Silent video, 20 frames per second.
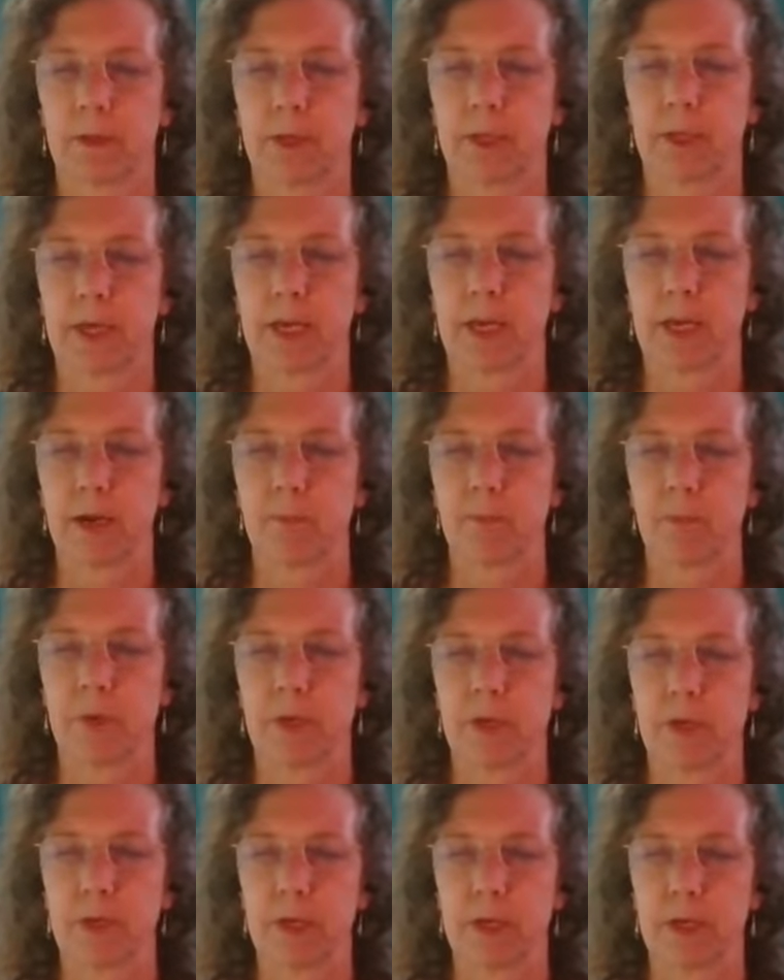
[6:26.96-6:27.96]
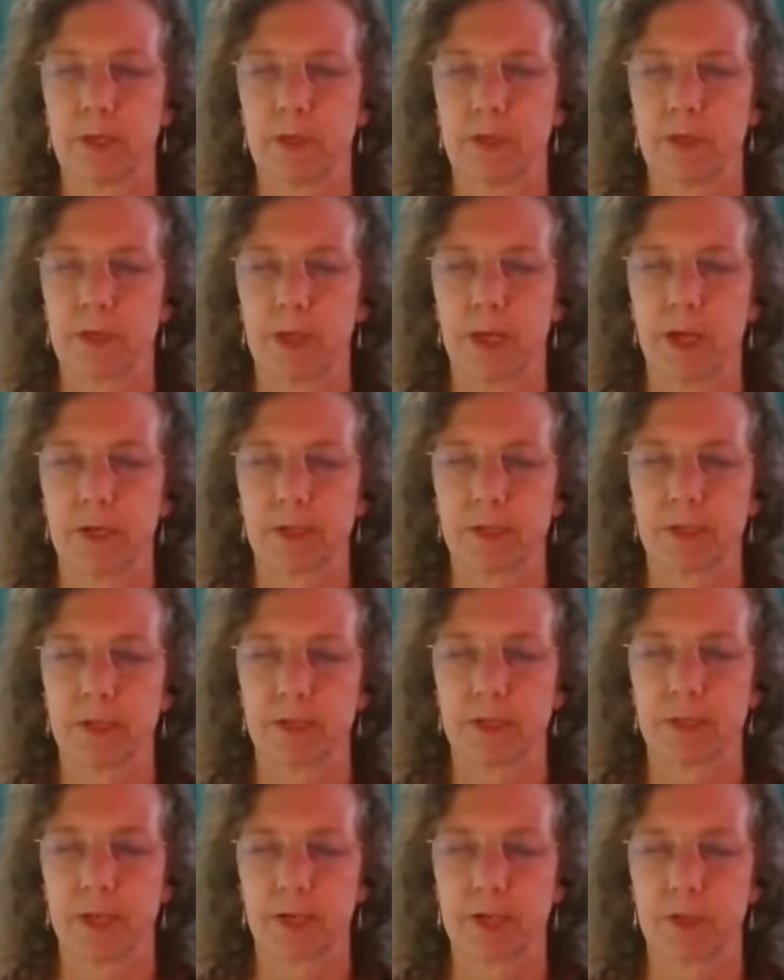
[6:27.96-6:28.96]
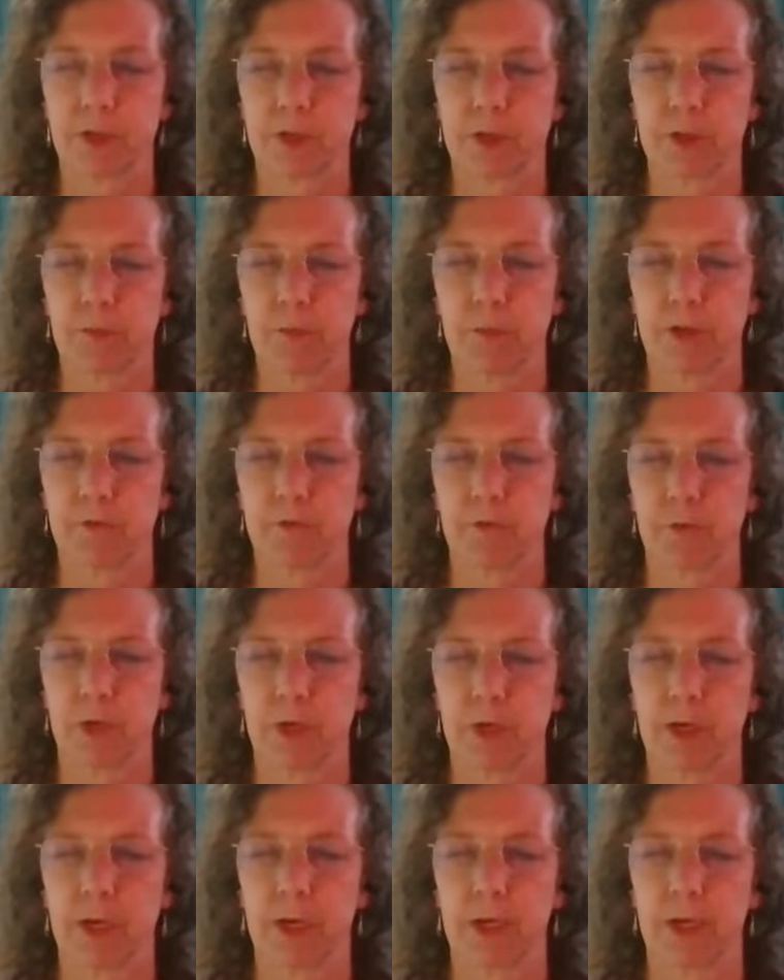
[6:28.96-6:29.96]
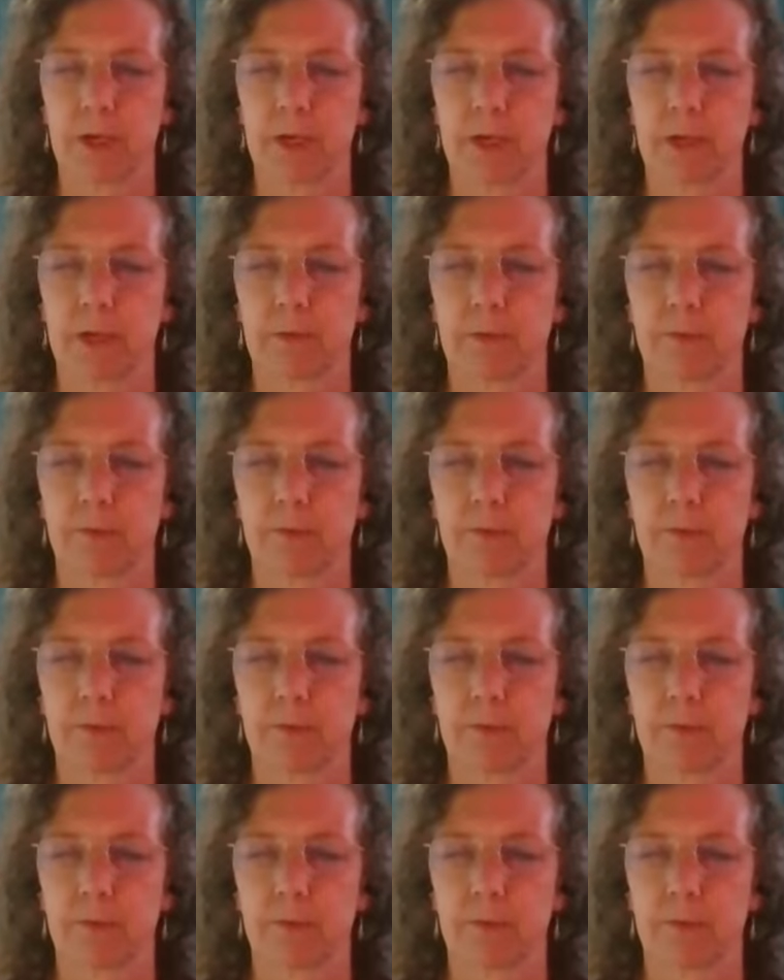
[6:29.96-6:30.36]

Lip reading: And again, I'm breathing into that sensation in my forehead.